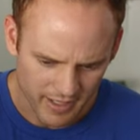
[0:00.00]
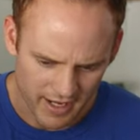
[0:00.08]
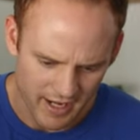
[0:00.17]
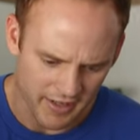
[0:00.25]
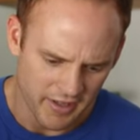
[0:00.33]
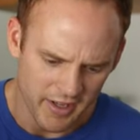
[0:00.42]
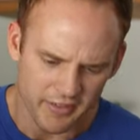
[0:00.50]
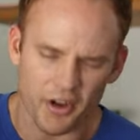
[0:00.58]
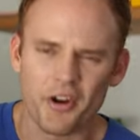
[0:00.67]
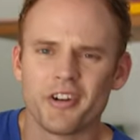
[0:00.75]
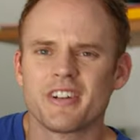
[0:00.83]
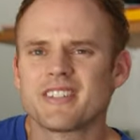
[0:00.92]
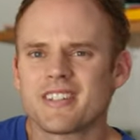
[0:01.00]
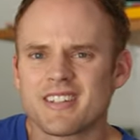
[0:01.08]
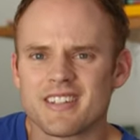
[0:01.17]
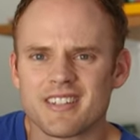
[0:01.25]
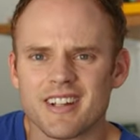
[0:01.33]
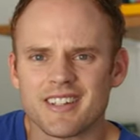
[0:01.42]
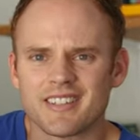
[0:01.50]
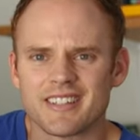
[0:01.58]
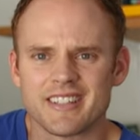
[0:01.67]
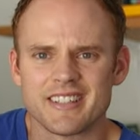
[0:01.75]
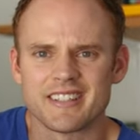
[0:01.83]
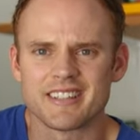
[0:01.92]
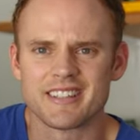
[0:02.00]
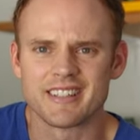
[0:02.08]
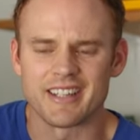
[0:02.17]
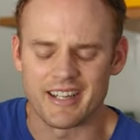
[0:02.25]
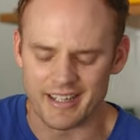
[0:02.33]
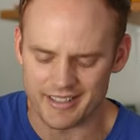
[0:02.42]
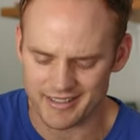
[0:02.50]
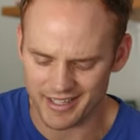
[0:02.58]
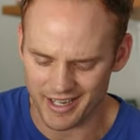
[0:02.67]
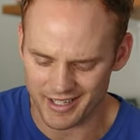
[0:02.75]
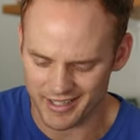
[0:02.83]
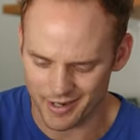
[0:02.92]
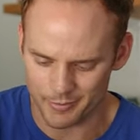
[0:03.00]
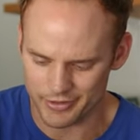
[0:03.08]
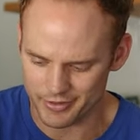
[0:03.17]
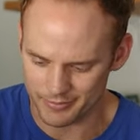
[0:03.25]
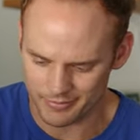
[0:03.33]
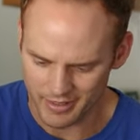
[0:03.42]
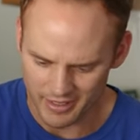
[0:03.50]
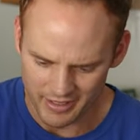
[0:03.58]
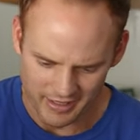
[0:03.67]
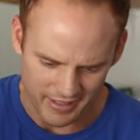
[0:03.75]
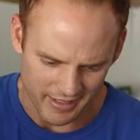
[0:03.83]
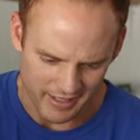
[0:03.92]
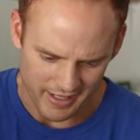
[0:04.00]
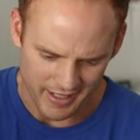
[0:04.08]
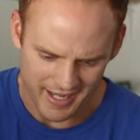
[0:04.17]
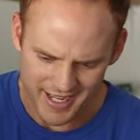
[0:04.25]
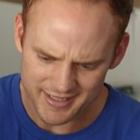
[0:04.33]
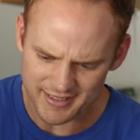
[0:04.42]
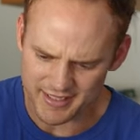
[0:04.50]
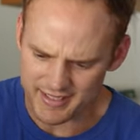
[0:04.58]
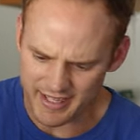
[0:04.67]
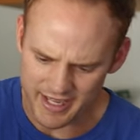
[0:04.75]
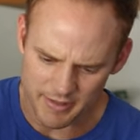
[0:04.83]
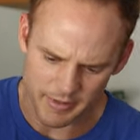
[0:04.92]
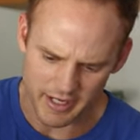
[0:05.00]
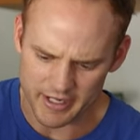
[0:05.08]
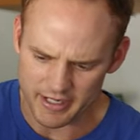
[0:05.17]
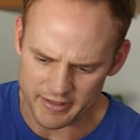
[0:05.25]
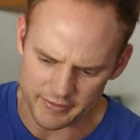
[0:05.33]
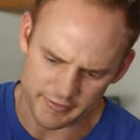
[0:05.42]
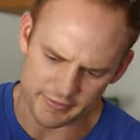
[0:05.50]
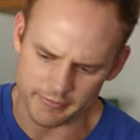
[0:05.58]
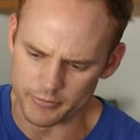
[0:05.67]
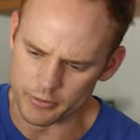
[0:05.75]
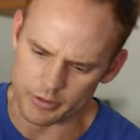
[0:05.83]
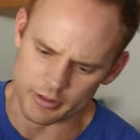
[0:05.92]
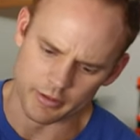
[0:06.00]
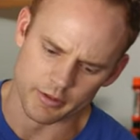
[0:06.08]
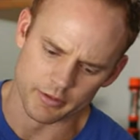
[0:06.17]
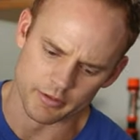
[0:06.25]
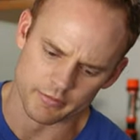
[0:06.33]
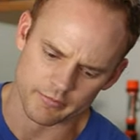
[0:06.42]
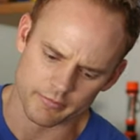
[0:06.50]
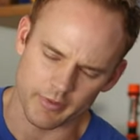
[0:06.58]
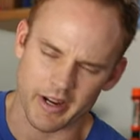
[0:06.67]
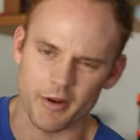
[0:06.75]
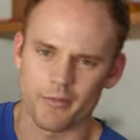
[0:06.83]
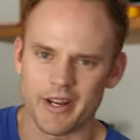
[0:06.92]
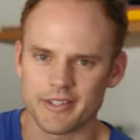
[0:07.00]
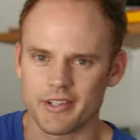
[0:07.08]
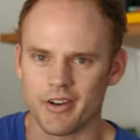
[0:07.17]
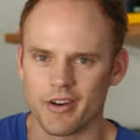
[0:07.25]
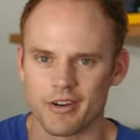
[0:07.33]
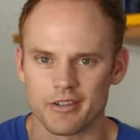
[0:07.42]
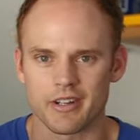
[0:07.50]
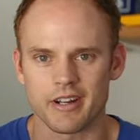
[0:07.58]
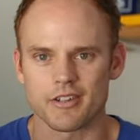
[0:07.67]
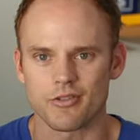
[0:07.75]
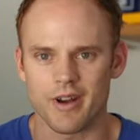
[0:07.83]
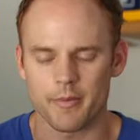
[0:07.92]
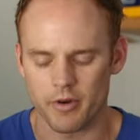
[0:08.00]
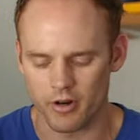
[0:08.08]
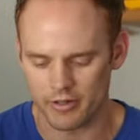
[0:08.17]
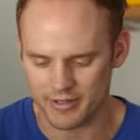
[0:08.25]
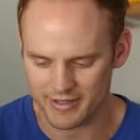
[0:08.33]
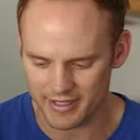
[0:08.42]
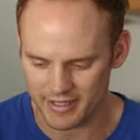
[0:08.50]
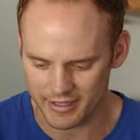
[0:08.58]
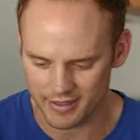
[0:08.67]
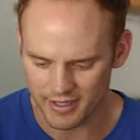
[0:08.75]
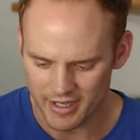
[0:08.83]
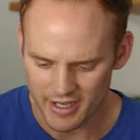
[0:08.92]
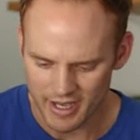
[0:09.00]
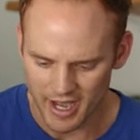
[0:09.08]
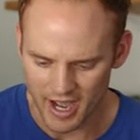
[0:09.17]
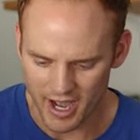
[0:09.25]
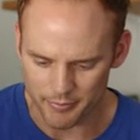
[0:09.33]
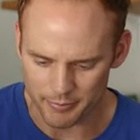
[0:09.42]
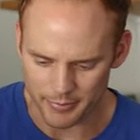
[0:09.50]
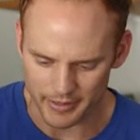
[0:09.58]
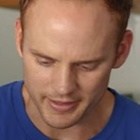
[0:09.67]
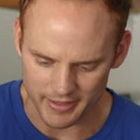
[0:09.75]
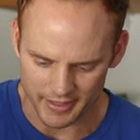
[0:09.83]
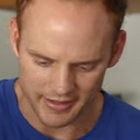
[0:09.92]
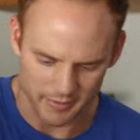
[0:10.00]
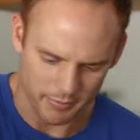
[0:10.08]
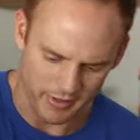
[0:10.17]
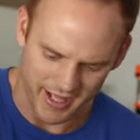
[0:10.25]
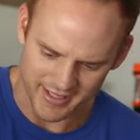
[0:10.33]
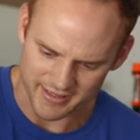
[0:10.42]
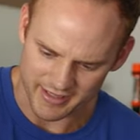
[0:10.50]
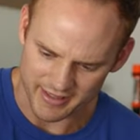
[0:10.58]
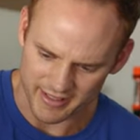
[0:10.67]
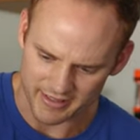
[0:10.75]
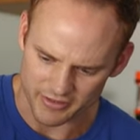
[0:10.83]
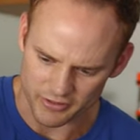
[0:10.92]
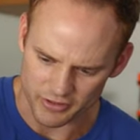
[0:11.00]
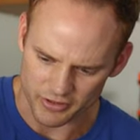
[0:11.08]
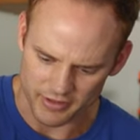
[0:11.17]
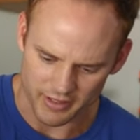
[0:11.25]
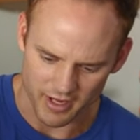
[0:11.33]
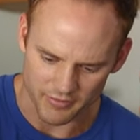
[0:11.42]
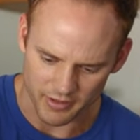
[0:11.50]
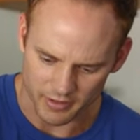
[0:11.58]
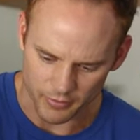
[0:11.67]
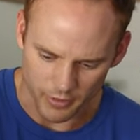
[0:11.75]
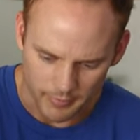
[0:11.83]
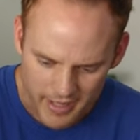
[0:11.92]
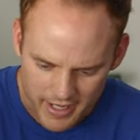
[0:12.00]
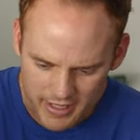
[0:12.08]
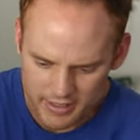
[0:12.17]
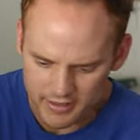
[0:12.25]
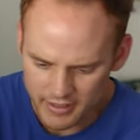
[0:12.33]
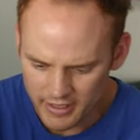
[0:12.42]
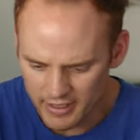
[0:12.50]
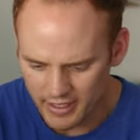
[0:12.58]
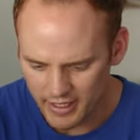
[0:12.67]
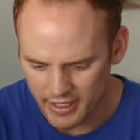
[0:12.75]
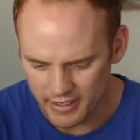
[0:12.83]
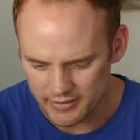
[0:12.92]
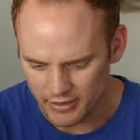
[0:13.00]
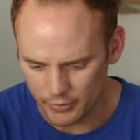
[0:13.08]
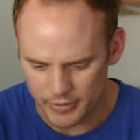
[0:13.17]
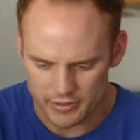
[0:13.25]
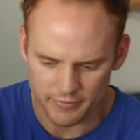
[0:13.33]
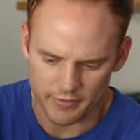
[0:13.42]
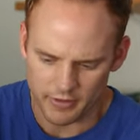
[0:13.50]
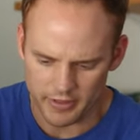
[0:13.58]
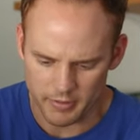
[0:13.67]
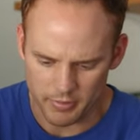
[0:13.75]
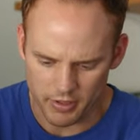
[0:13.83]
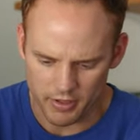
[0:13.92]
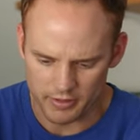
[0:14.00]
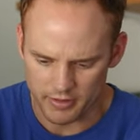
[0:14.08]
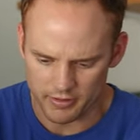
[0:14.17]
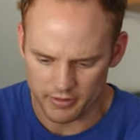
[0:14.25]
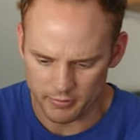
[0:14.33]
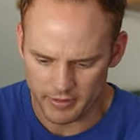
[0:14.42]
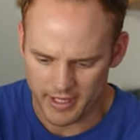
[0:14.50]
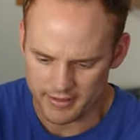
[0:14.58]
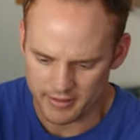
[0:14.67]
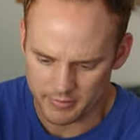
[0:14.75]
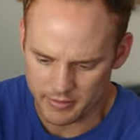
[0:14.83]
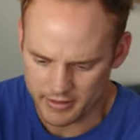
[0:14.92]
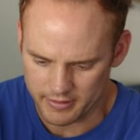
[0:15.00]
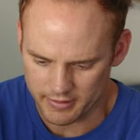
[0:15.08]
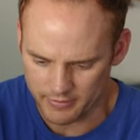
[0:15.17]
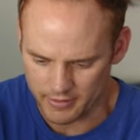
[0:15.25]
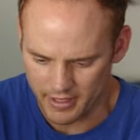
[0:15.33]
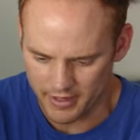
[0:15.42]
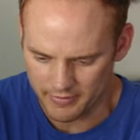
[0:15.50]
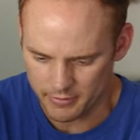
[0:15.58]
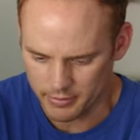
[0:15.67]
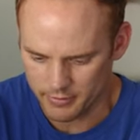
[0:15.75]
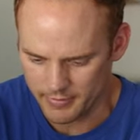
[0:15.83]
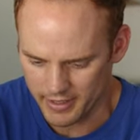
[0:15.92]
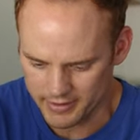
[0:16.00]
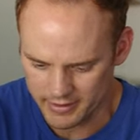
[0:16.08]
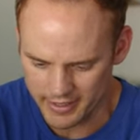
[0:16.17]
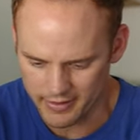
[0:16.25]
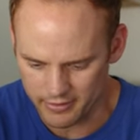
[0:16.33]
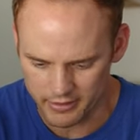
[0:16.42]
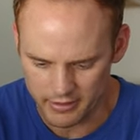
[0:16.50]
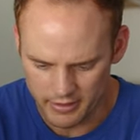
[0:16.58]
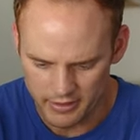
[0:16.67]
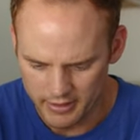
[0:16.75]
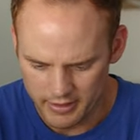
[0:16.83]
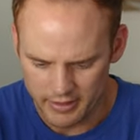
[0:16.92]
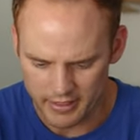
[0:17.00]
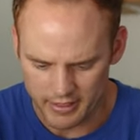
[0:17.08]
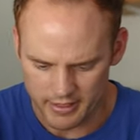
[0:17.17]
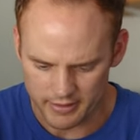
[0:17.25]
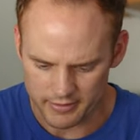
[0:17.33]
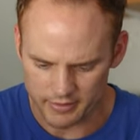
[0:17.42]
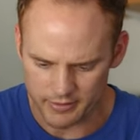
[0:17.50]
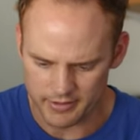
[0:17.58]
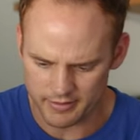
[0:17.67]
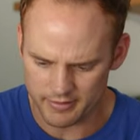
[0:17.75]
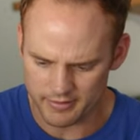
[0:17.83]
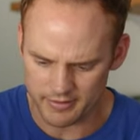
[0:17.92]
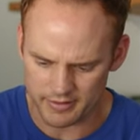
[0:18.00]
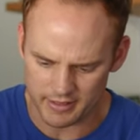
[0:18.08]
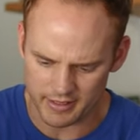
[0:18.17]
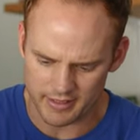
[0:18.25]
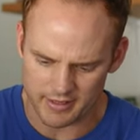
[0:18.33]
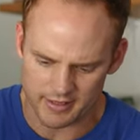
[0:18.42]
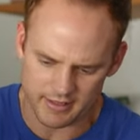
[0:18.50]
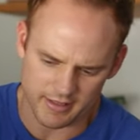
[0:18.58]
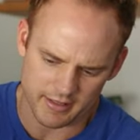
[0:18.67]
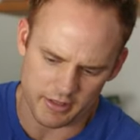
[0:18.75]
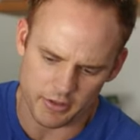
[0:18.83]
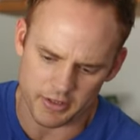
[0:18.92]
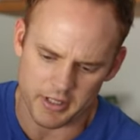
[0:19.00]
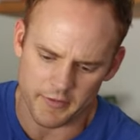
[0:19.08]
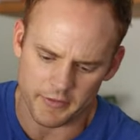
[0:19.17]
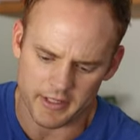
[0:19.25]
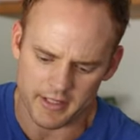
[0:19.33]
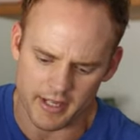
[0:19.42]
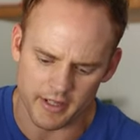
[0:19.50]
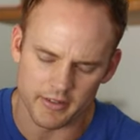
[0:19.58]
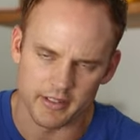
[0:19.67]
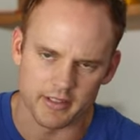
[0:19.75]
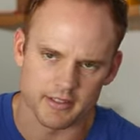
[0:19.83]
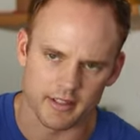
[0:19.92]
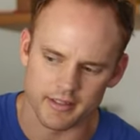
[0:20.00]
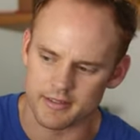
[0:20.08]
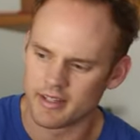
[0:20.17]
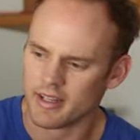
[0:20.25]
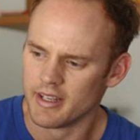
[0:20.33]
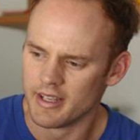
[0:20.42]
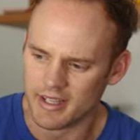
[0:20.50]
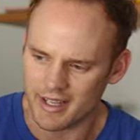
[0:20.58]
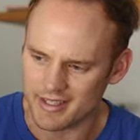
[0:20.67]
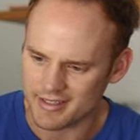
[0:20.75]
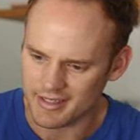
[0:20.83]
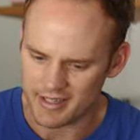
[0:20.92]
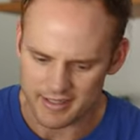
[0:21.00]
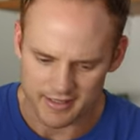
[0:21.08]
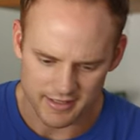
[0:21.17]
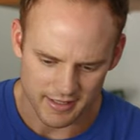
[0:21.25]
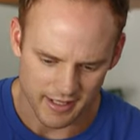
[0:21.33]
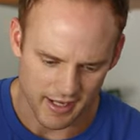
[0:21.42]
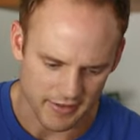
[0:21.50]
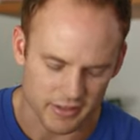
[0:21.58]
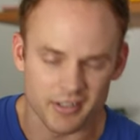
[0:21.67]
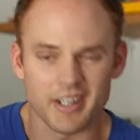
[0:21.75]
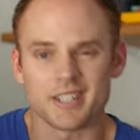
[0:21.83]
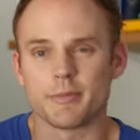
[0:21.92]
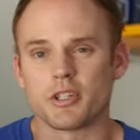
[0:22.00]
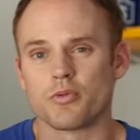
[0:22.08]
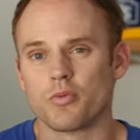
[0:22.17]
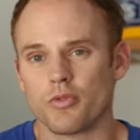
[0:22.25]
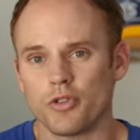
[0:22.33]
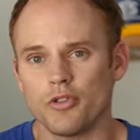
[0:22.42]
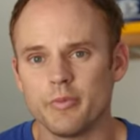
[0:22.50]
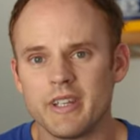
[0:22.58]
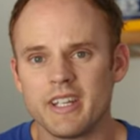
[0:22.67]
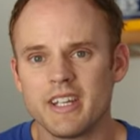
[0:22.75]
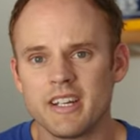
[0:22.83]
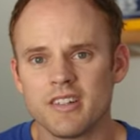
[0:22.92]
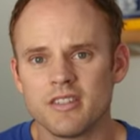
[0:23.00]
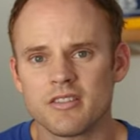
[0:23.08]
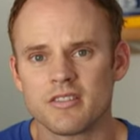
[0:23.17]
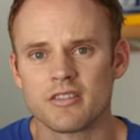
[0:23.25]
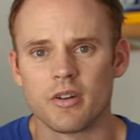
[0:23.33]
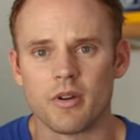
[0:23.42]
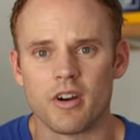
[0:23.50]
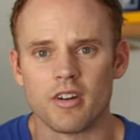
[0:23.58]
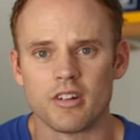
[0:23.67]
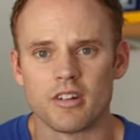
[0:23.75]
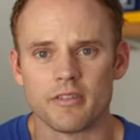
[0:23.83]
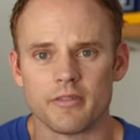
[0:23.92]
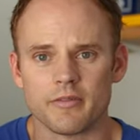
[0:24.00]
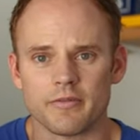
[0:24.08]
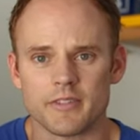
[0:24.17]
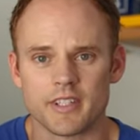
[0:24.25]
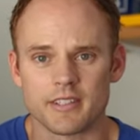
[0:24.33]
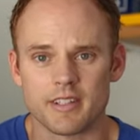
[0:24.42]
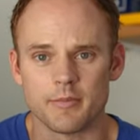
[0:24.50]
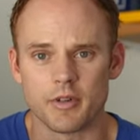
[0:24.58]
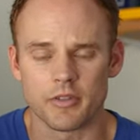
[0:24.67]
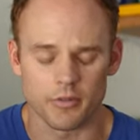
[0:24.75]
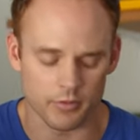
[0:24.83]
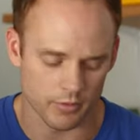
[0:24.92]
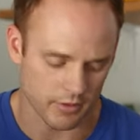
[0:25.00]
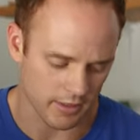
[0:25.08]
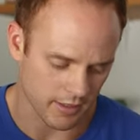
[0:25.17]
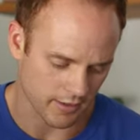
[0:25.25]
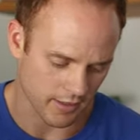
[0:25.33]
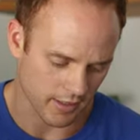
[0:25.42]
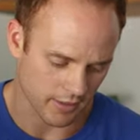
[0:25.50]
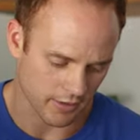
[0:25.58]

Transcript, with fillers: Uh, the harness is nice on this. Uh, it's kind of cumbersome. Uh, it has the same kind of more like a race car kind of strap harness in, uh, but uh, the plastic things are just not very well made. Uh, it's always falling apart, the little plastic pieces where I have to put them back together. Uh, so it's, it's, you can definitely tell that it's not as, as nice. Uh, there's not as much room in here. So our 16 month old is a